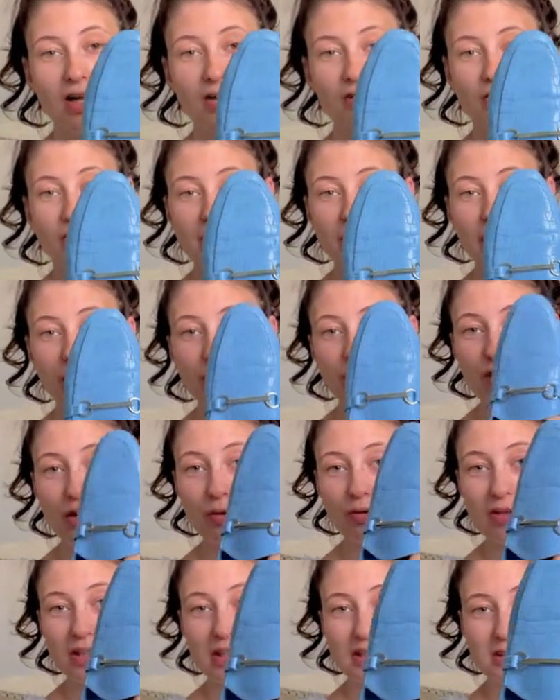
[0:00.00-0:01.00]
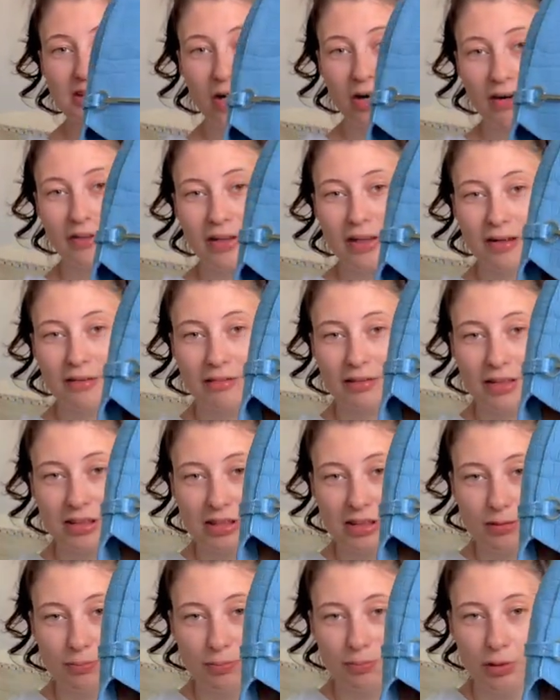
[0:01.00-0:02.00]
Look how cute these are. They have like
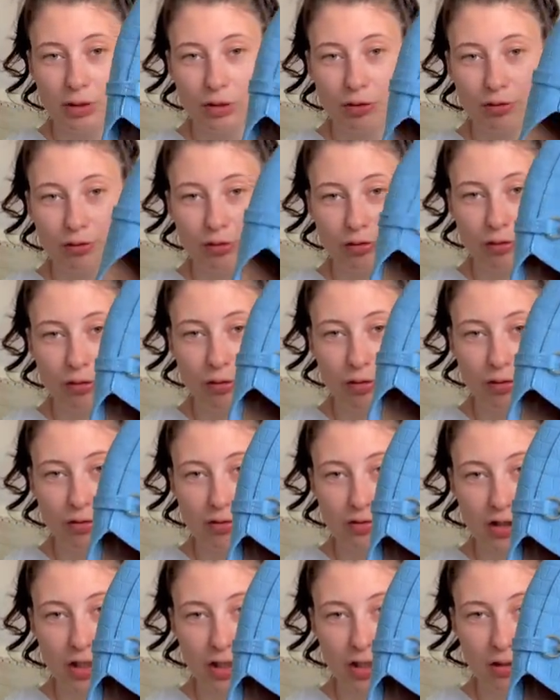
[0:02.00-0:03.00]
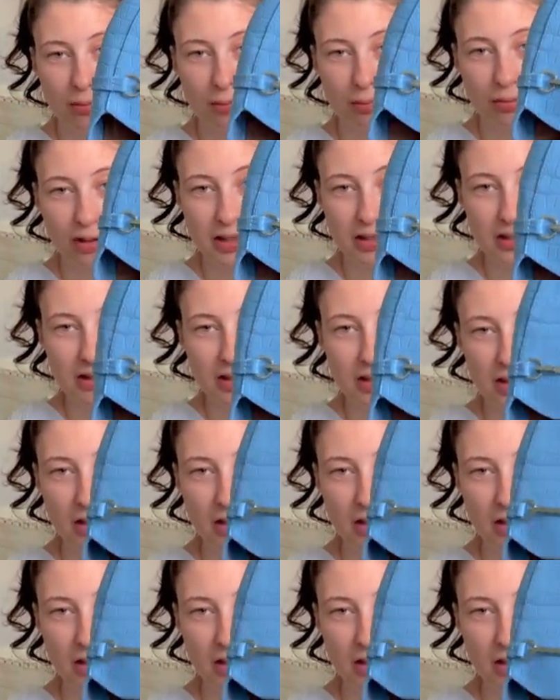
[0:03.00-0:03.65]
this beautiful checkered print.